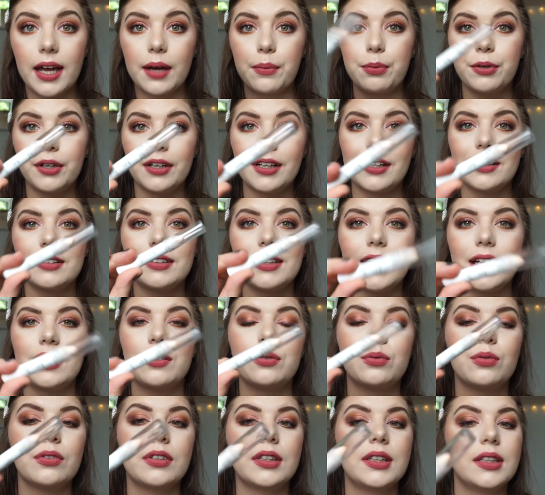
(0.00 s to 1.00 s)
a product
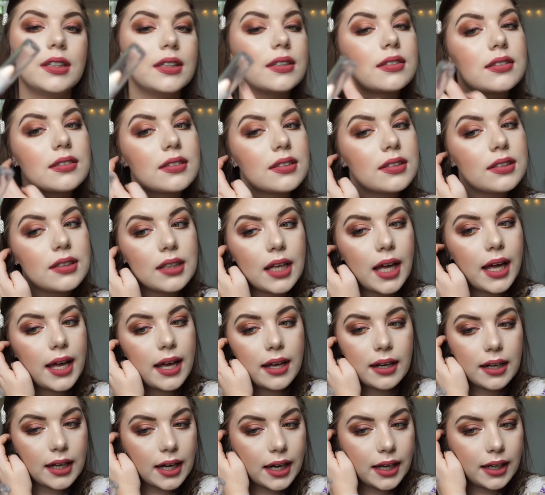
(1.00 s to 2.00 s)
that isn't
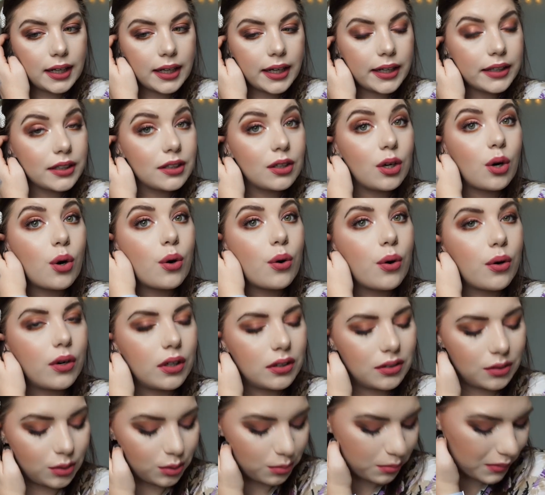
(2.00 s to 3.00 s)
an eyeliner
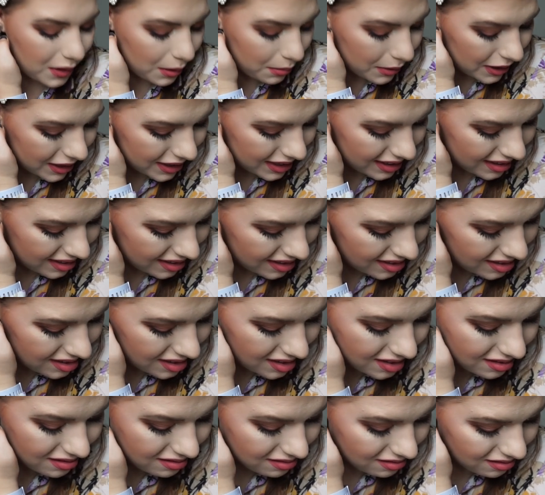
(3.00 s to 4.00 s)
or oh, maybe it
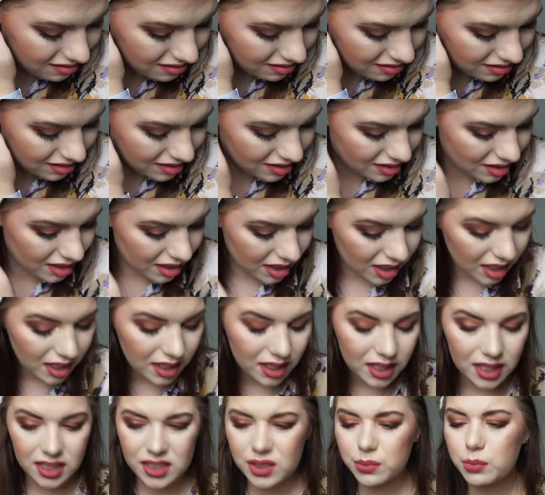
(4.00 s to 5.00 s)
is
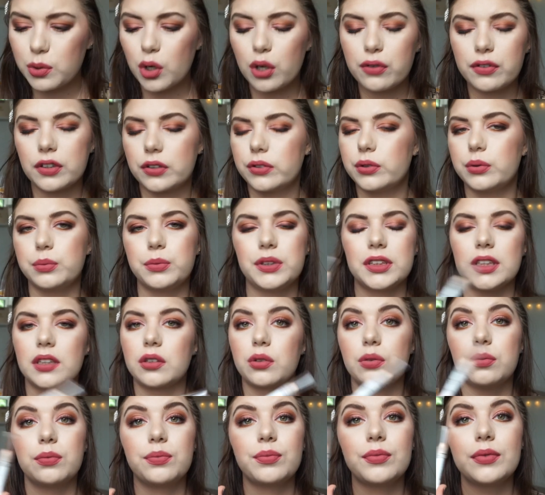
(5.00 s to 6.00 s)
it's more of a cream
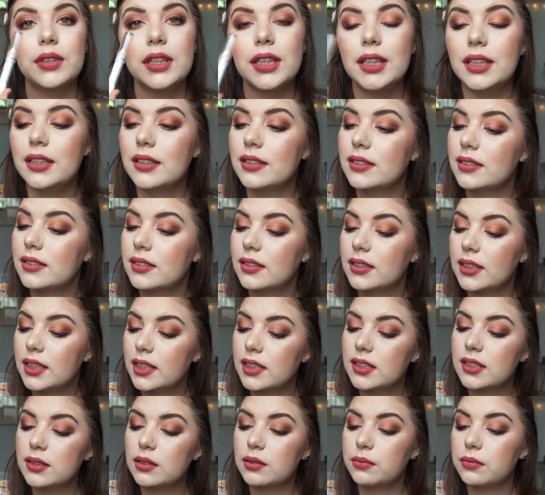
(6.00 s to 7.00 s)
shadow it is the
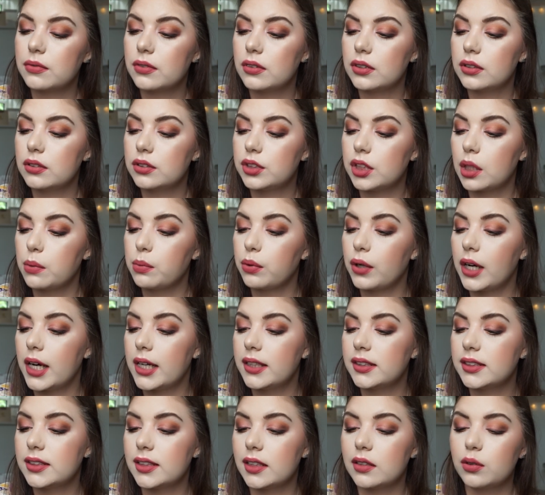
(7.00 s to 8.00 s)
NYX Jumbo
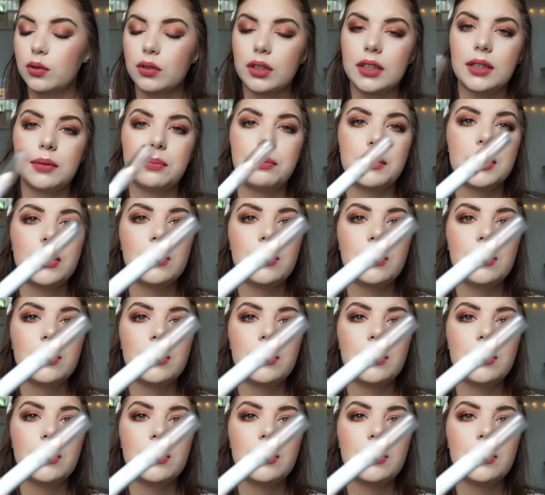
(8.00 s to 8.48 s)
eyeshadow in